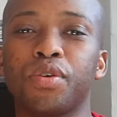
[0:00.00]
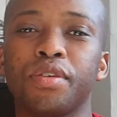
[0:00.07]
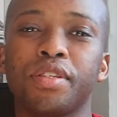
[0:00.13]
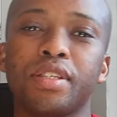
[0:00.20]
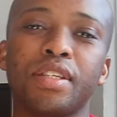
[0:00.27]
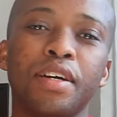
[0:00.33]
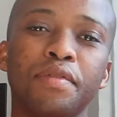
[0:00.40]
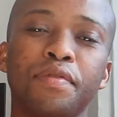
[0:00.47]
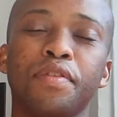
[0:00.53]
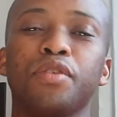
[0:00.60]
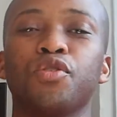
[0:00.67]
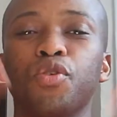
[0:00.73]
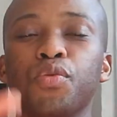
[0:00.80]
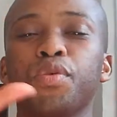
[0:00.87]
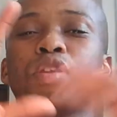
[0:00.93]
of stuff,
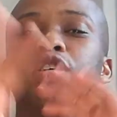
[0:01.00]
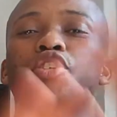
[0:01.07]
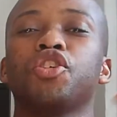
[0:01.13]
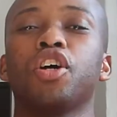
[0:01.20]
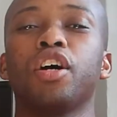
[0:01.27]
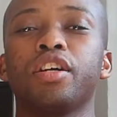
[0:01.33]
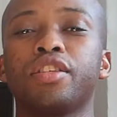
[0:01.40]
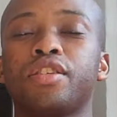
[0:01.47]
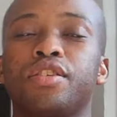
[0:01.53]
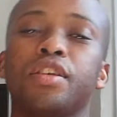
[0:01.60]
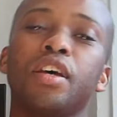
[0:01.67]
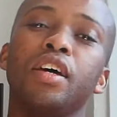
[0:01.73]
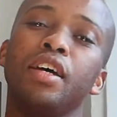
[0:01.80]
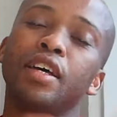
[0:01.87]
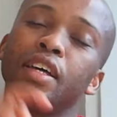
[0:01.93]
with the charts,
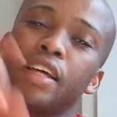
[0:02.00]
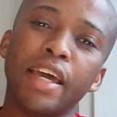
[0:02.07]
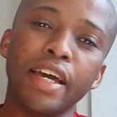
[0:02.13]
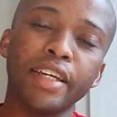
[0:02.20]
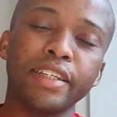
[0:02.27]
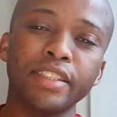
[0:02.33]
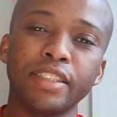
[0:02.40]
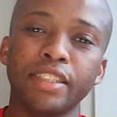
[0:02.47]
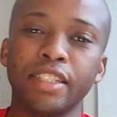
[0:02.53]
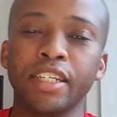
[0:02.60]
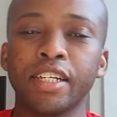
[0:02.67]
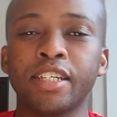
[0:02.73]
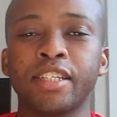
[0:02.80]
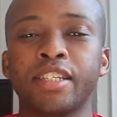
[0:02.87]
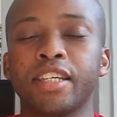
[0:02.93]

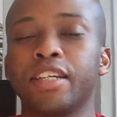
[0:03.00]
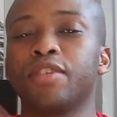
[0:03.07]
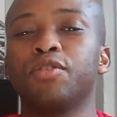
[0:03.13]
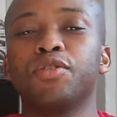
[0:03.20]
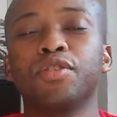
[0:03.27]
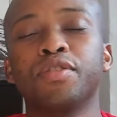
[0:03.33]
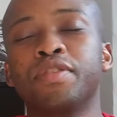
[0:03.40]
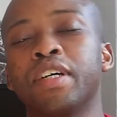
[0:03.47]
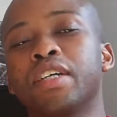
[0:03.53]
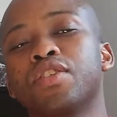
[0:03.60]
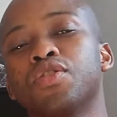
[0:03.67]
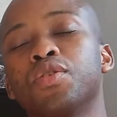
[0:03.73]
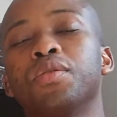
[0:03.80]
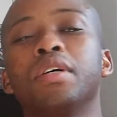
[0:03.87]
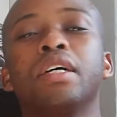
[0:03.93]
candlesticks, and all of that.
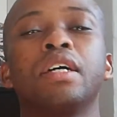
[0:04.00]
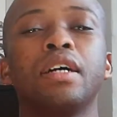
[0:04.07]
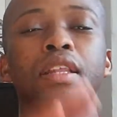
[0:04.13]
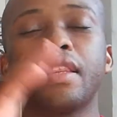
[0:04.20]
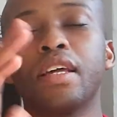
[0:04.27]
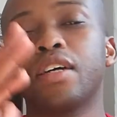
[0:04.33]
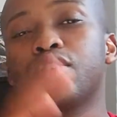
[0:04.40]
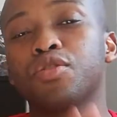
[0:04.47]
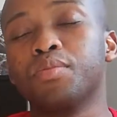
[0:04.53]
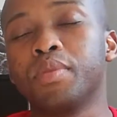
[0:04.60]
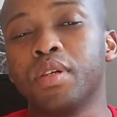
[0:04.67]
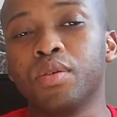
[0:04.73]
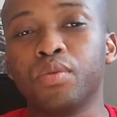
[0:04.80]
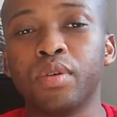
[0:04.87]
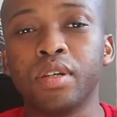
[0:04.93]
So that to me
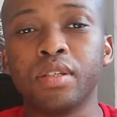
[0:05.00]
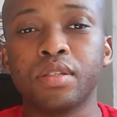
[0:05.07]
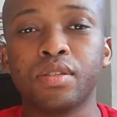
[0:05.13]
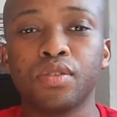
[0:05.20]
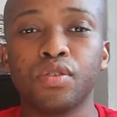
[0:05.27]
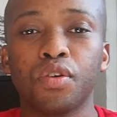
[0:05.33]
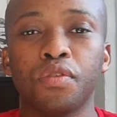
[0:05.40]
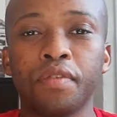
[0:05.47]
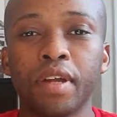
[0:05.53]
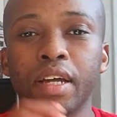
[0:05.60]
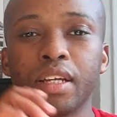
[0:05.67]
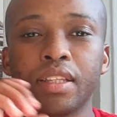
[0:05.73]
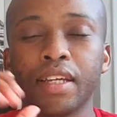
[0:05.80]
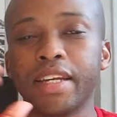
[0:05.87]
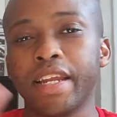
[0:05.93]
was sort of like
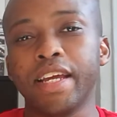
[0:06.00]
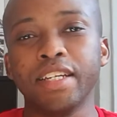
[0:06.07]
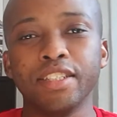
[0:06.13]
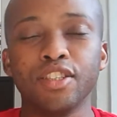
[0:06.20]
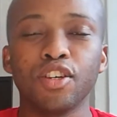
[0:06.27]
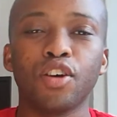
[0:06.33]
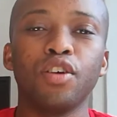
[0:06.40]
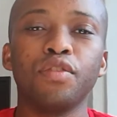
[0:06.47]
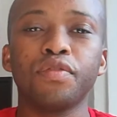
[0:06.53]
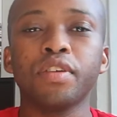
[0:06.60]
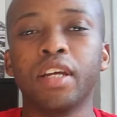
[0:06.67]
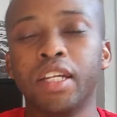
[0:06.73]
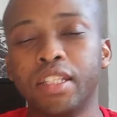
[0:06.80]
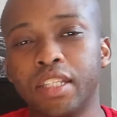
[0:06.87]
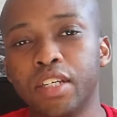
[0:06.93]
the nail in the coffin,
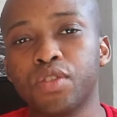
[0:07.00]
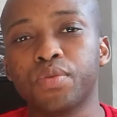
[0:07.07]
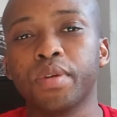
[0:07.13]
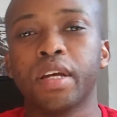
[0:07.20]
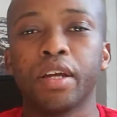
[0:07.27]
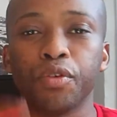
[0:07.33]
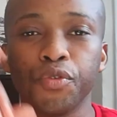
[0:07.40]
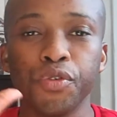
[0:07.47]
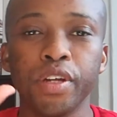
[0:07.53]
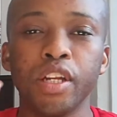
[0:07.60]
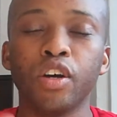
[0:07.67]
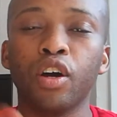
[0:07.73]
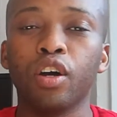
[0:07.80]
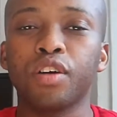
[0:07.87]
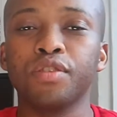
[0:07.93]
and that's when I really
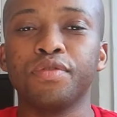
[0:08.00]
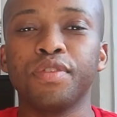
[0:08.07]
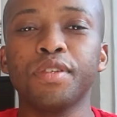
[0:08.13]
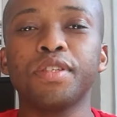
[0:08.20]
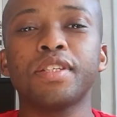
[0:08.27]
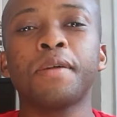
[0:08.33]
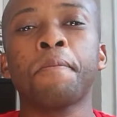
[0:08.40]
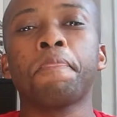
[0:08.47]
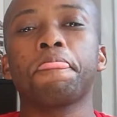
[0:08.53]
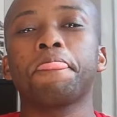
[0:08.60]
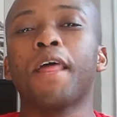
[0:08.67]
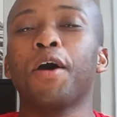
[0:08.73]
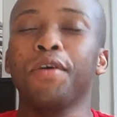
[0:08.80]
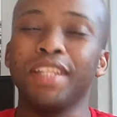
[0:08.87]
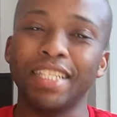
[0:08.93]
got convinced.
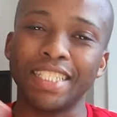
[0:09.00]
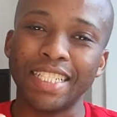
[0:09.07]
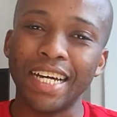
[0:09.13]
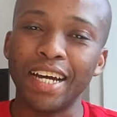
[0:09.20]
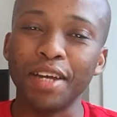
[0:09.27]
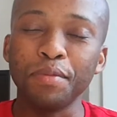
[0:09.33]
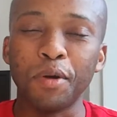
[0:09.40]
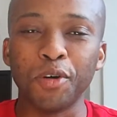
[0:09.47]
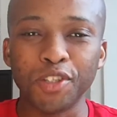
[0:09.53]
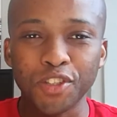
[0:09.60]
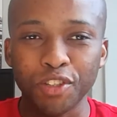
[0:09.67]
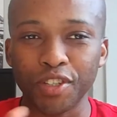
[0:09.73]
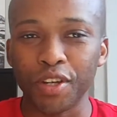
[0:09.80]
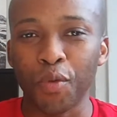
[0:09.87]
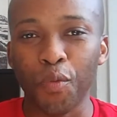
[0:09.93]
Now, at the time, I wasn't
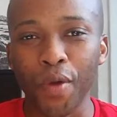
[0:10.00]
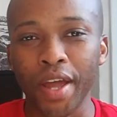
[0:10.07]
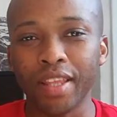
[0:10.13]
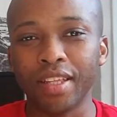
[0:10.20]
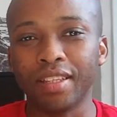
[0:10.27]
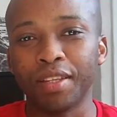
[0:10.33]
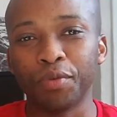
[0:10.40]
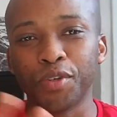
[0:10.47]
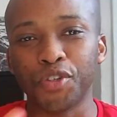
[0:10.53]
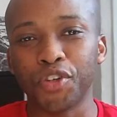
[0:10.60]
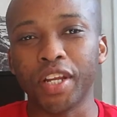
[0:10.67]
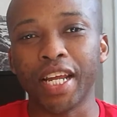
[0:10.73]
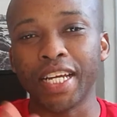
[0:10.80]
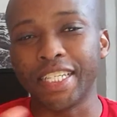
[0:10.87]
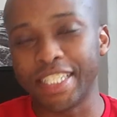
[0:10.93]
aware that they were trading
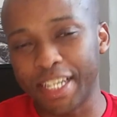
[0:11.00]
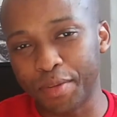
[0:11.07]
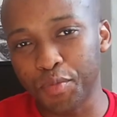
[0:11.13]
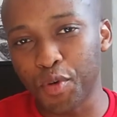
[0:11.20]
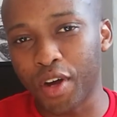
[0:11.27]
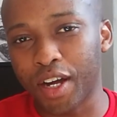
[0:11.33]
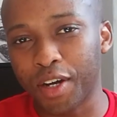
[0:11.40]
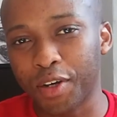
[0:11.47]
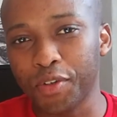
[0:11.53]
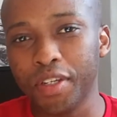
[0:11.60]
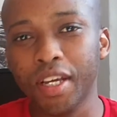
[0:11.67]
a demo account,